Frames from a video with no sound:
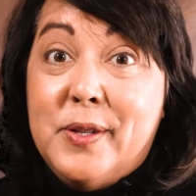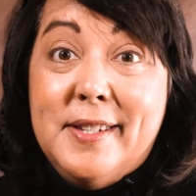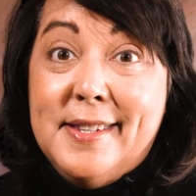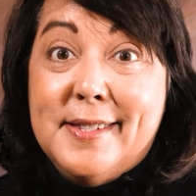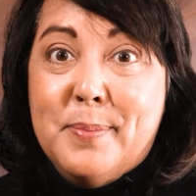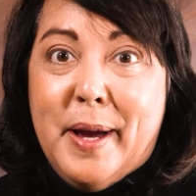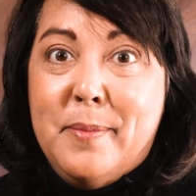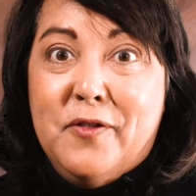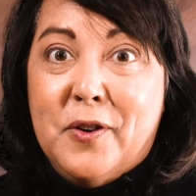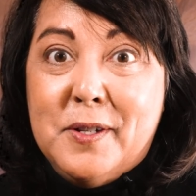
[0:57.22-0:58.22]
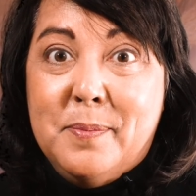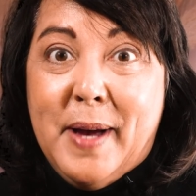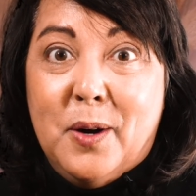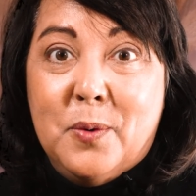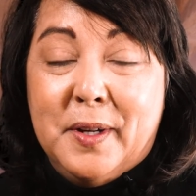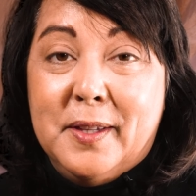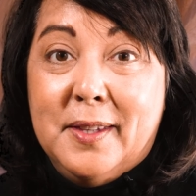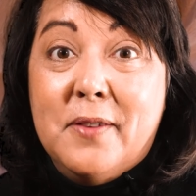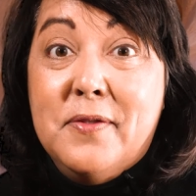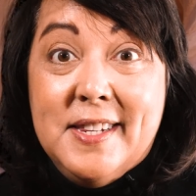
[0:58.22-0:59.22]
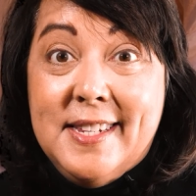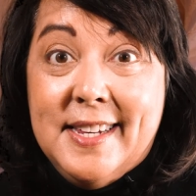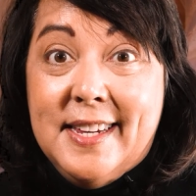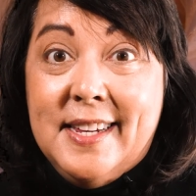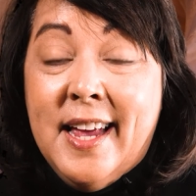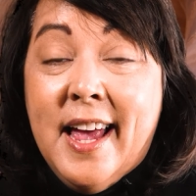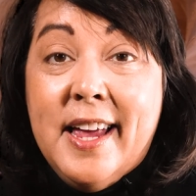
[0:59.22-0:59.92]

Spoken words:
this isn't my first bout with fatigue.